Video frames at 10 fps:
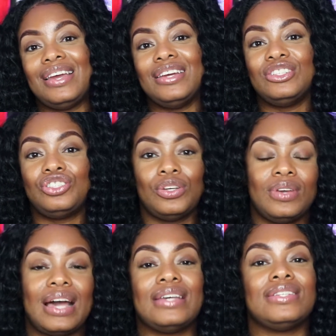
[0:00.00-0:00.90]
and show you
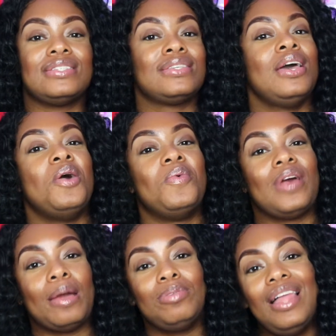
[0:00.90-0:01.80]
guys
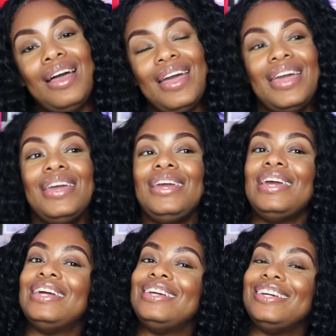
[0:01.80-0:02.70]
what I play.
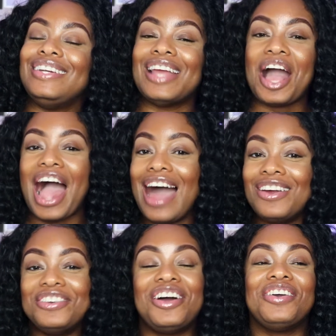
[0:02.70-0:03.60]
And I
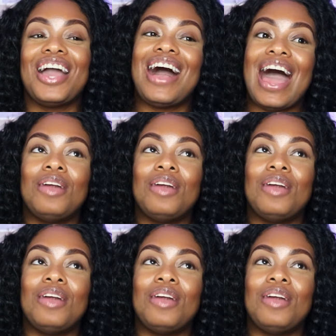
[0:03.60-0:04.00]
don't know, y'all.